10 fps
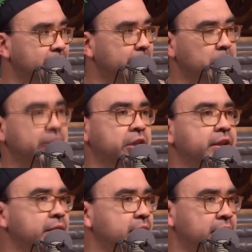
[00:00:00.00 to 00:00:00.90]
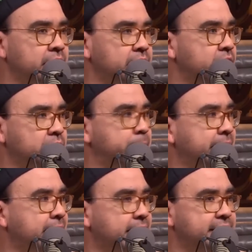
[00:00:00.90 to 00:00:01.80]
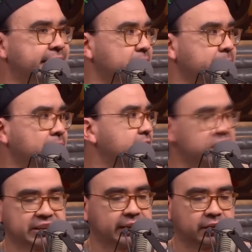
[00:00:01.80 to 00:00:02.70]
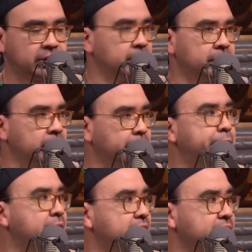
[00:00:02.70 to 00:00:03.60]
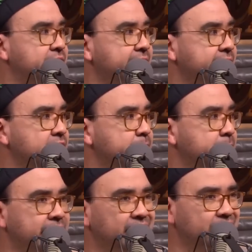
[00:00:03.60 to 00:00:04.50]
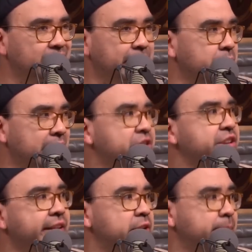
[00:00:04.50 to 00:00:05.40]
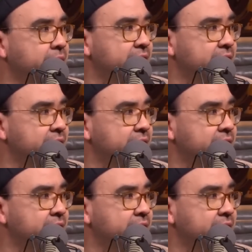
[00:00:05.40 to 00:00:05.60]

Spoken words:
I mean, we could just be like a ticket mill and just sell a fuck ton of tickets, but then everyone would have a shitty experience.